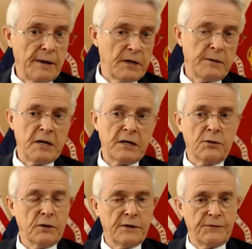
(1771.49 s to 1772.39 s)
but it may
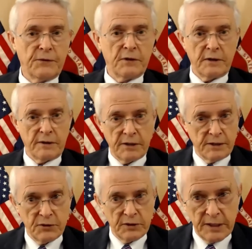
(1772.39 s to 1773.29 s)
go on for another
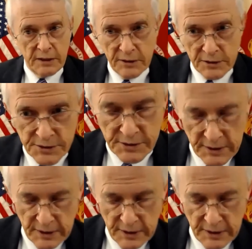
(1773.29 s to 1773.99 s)
100 years.